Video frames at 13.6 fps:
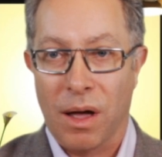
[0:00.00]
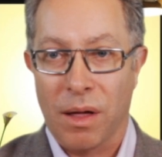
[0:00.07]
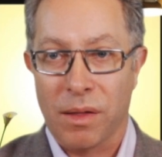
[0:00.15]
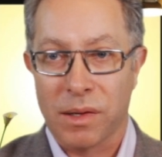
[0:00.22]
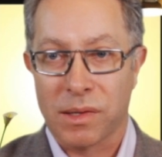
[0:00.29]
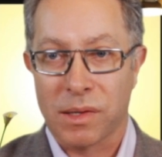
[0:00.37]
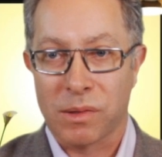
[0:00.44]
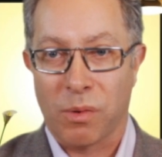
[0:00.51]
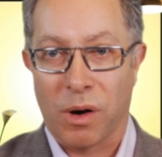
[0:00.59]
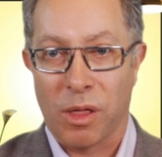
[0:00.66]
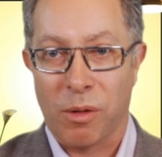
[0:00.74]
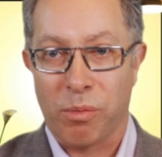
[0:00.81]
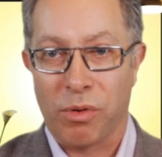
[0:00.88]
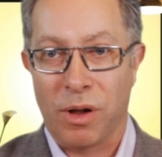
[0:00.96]
This is one of
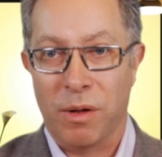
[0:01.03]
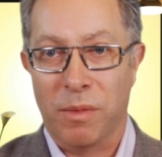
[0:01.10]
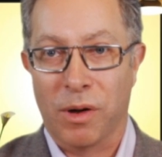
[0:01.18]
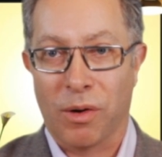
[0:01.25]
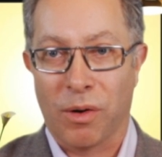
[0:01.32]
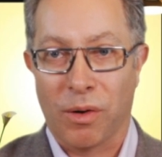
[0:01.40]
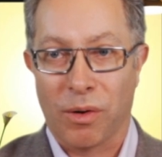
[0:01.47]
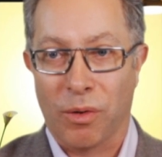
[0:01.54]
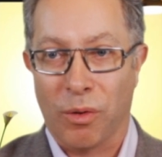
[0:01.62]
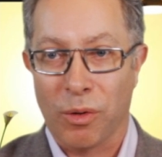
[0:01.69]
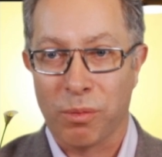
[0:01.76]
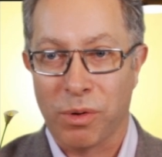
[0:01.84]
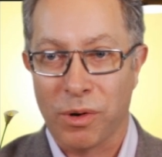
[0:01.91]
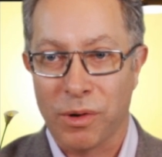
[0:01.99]
the premier
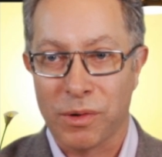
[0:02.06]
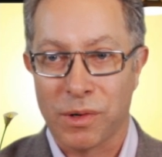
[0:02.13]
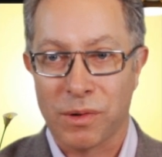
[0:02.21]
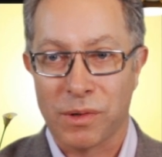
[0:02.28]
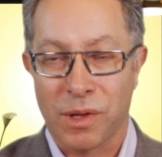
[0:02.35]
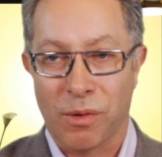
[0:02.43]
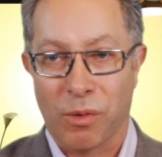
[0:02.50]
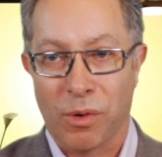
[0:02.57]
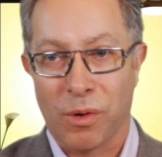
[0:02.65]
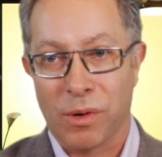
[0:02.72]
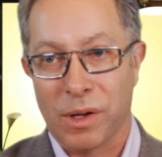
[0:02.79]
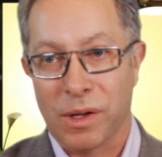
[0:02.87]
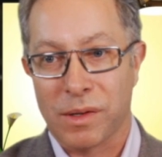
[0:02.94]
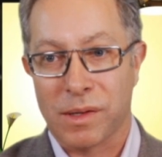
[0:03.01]
gold producers in the
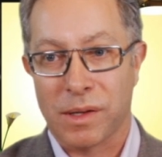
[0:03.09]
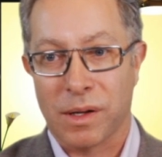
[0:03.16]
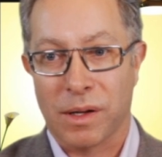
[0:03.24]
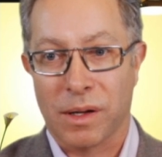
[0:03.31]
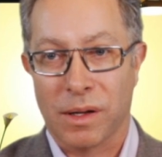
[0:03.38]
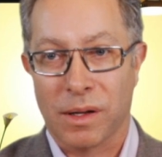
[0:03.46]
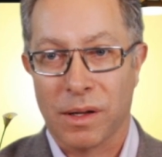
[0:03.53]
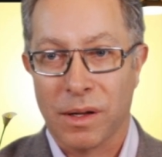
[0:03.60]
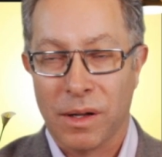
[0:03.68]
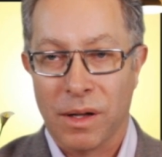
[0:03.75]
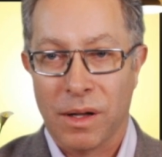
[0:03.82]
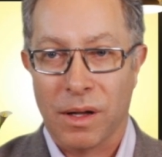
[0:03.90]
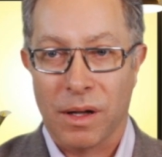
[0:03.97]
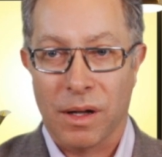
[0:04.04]
world. It's
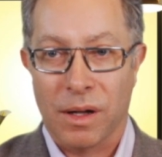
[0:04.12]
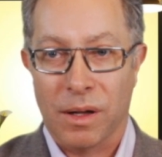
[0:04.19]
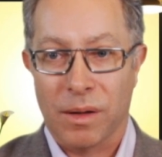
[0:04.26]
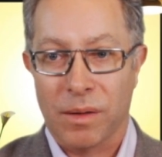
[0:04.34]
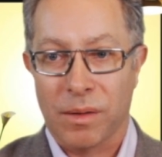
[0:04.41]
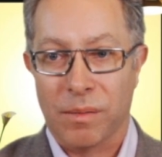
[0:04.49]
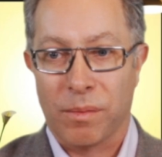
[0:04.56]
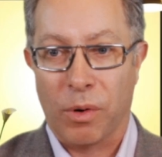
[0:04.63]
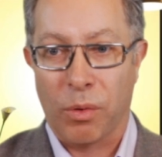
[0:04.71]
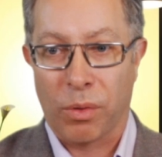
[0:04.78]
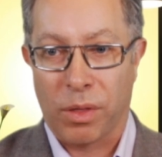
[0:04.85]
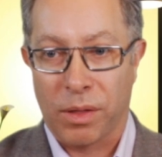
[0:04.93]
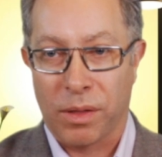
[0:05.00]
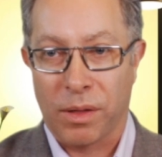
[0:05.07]

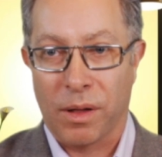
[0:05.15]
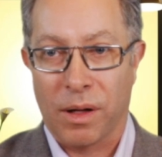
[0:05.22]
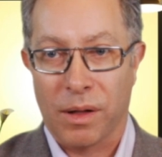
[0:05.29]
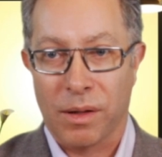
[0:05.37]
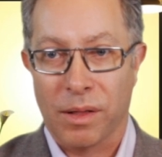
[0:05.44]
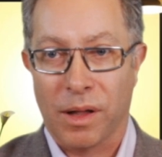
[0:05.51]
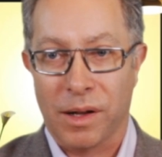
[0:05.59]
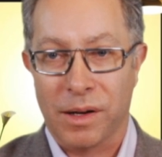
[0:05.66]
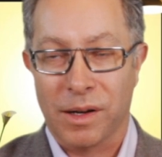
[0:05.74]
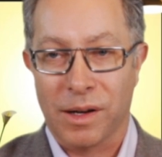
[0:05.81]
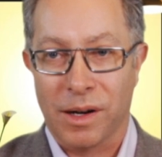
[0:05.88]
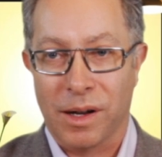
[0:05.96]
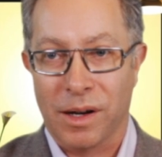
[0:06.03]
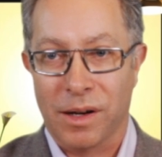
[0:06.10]
both
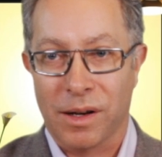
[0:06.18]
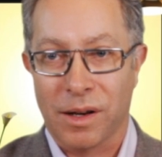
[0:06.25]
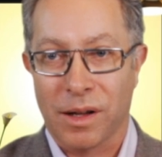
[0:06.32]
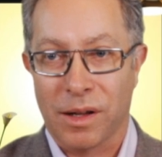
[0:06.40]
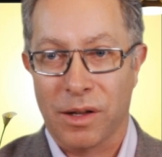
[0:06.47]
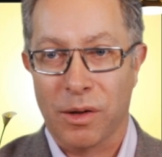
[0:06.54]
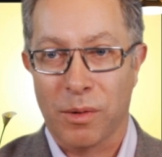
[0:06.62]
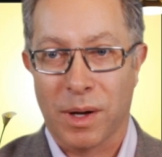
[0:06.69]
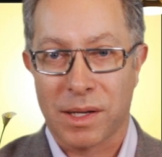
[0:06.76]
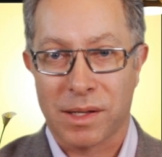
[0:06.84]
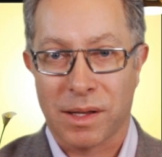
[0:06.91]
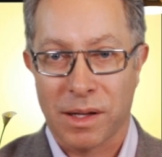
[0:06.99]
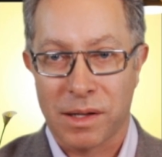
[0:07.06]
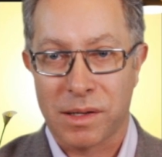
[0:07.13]
London and
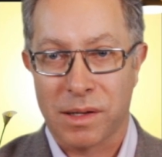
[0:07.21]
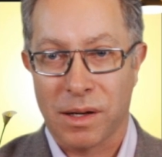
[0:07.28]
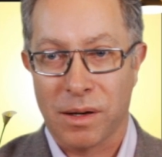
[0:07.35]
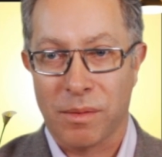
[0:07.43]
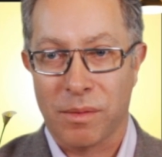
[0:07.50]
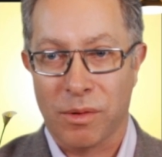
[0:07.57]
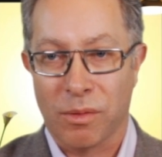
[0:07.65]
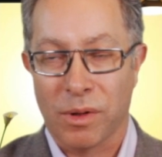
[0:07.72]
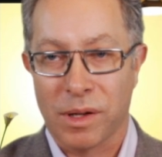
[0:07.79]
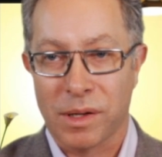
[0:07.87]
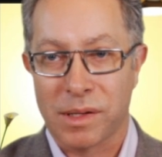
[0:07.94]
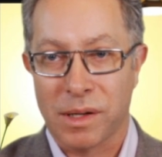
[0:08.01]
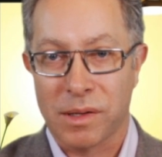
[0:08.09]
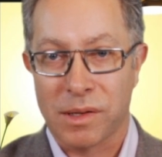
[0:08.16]
US listed, dual
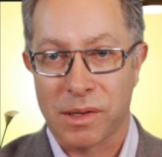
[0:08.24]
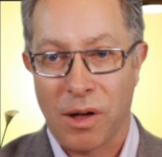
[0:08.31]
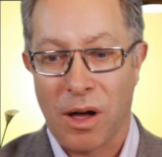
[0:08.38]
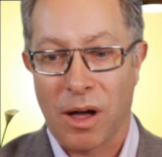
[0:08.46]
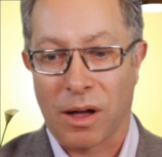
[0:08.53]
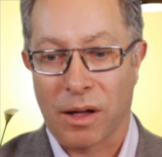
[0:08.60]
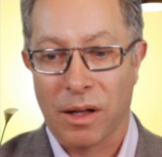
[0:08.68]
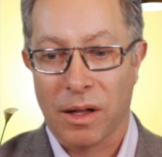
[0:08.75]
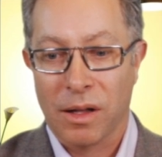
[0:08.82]
listed stock.